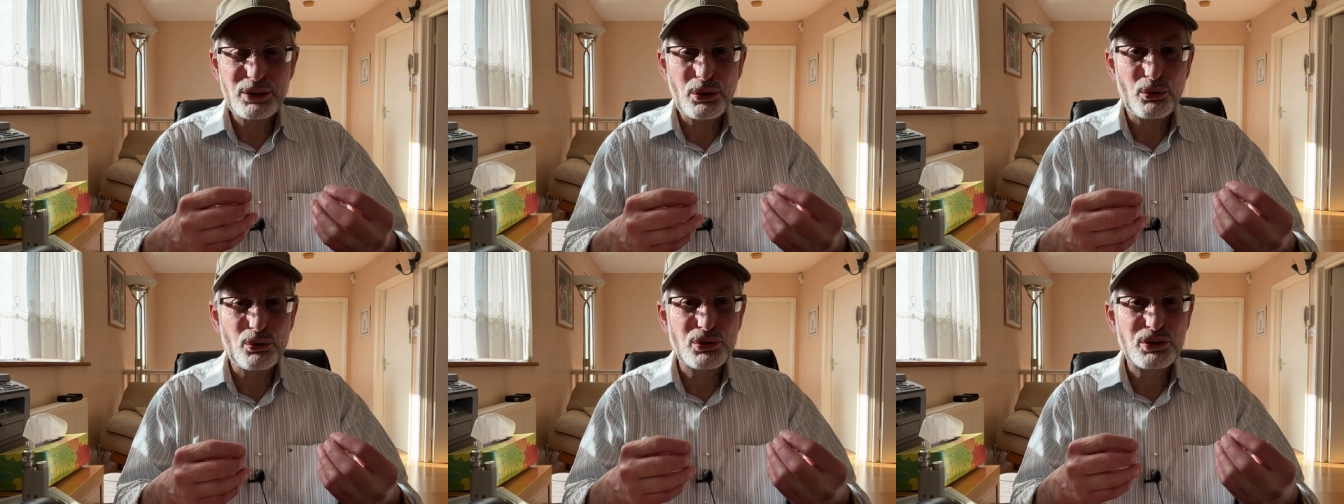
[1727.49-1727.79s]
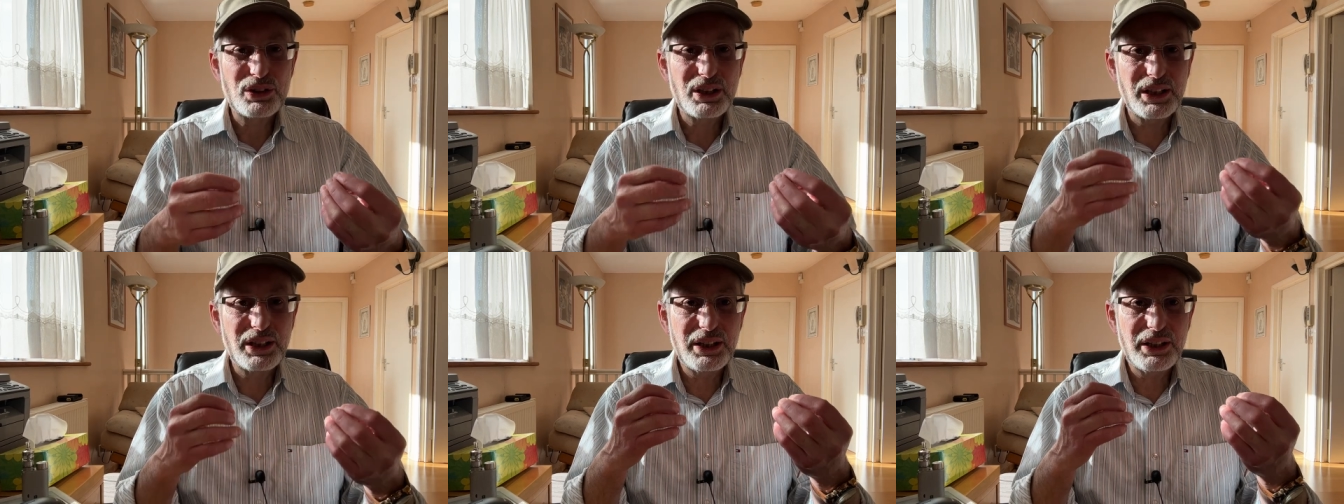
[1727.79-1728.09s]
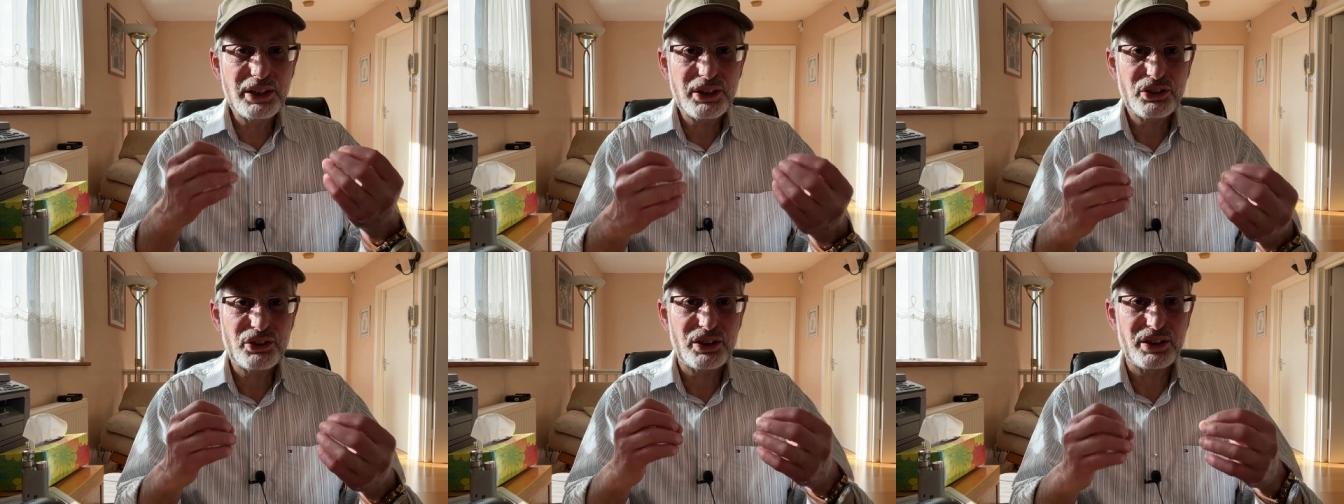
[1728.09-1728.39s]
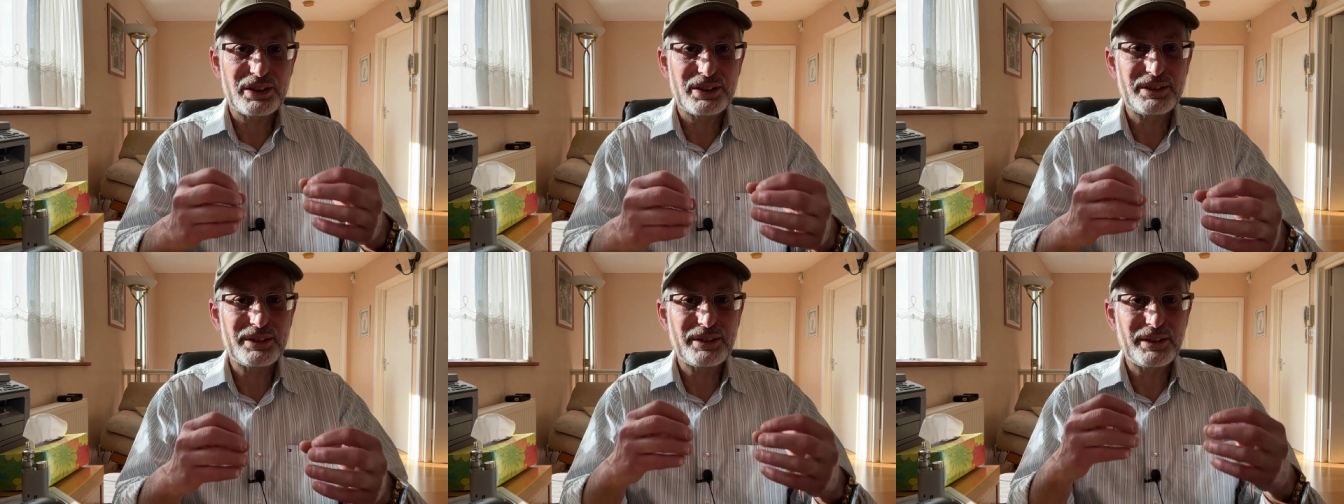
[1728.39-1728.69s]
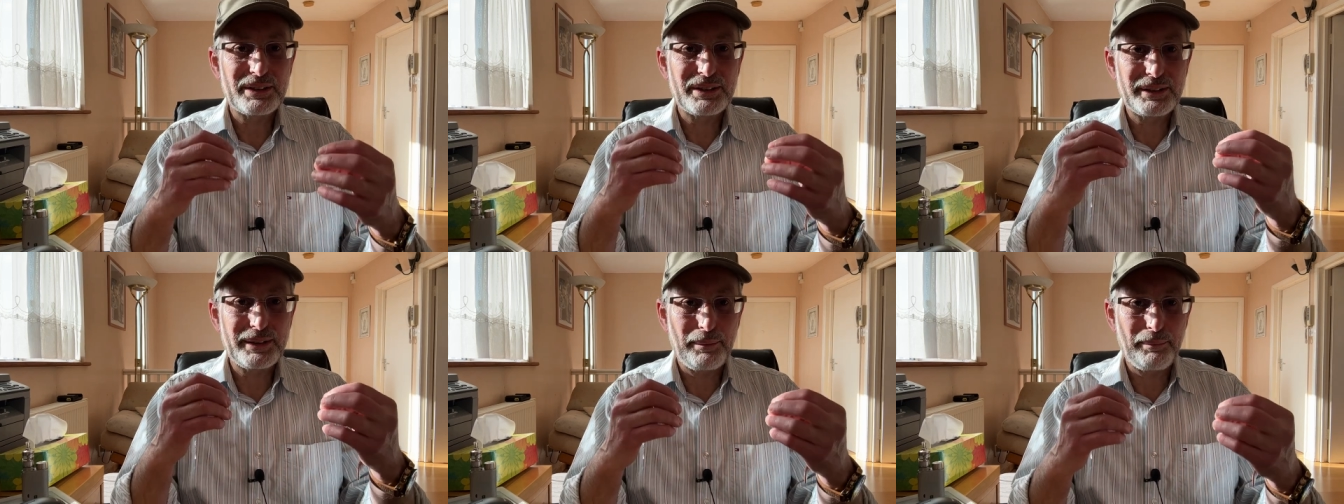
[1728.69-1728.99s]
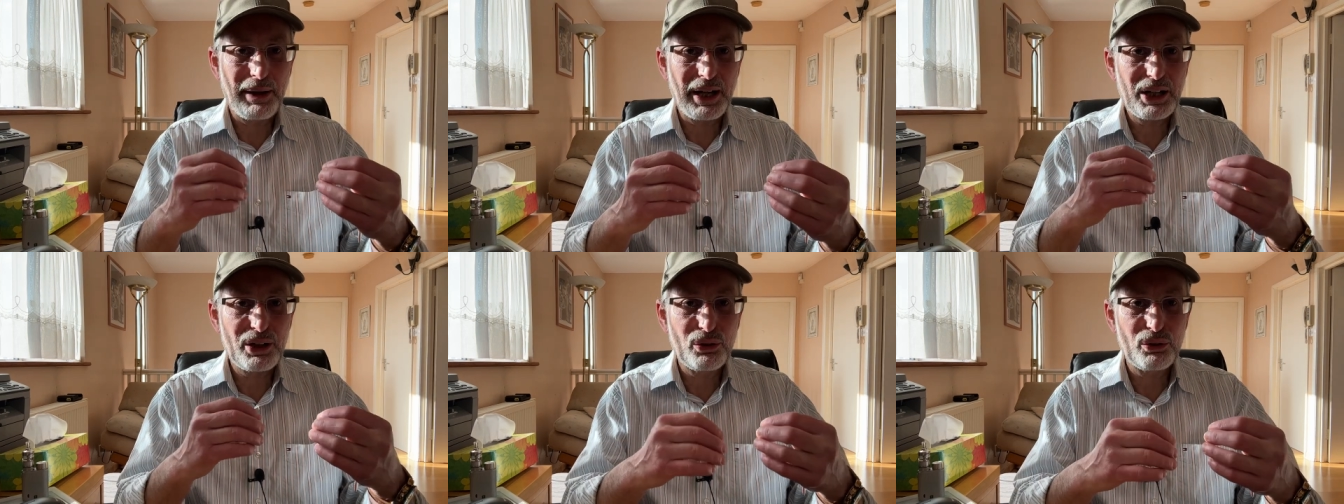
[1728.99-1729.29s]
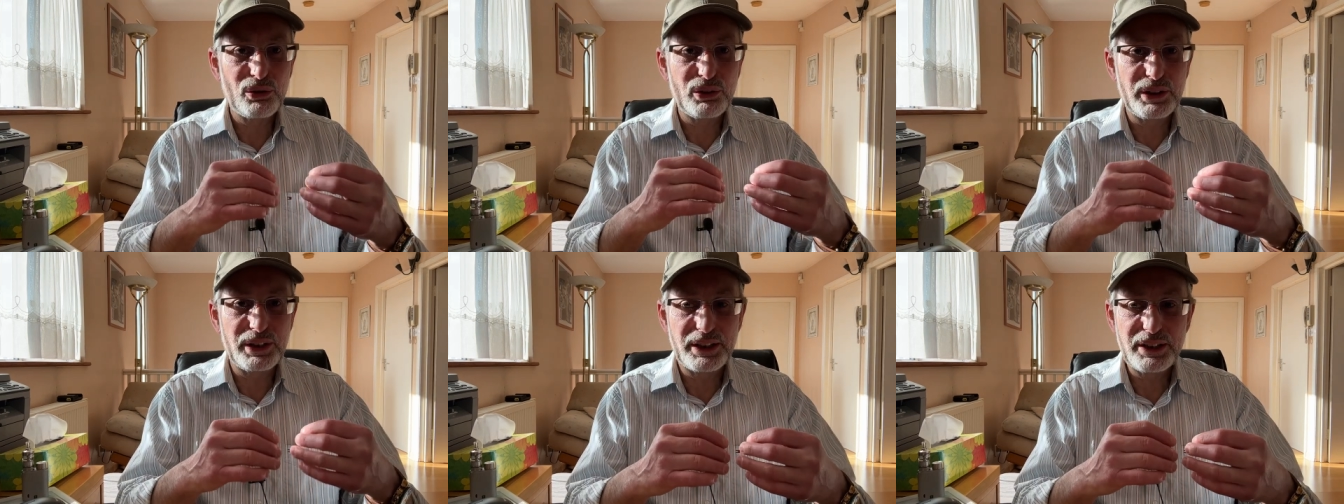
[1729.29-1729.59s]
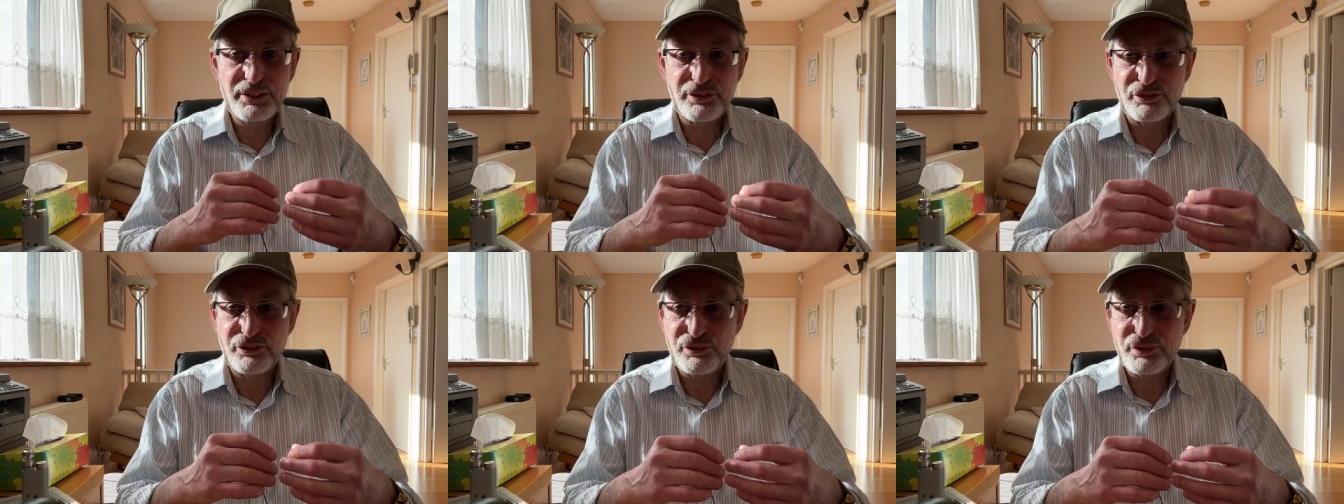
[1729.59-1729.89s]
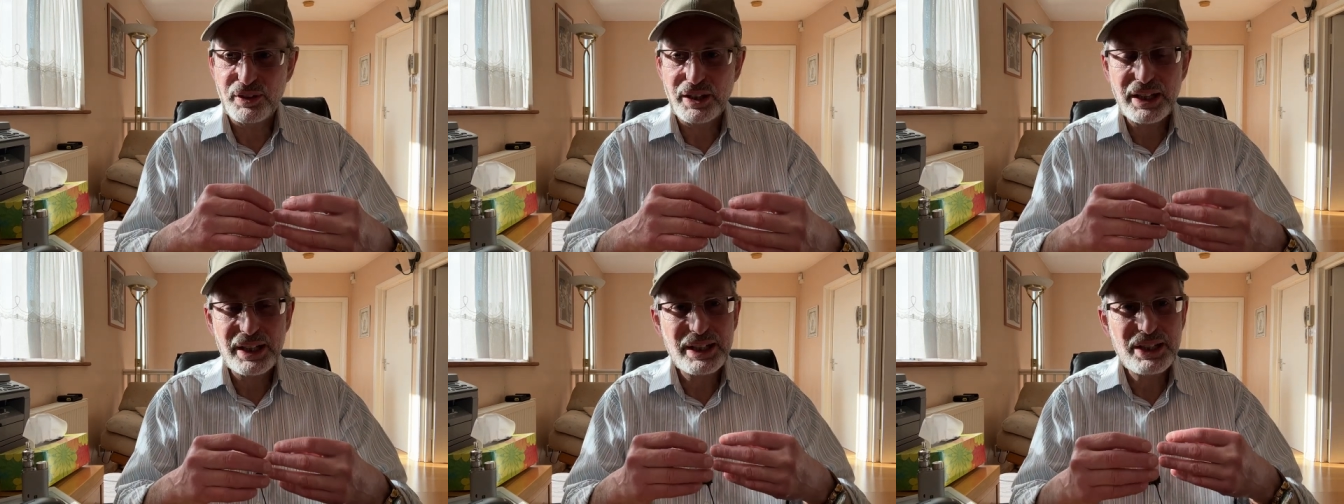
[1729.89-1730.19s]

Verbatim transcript: those delicious tobacco leaf.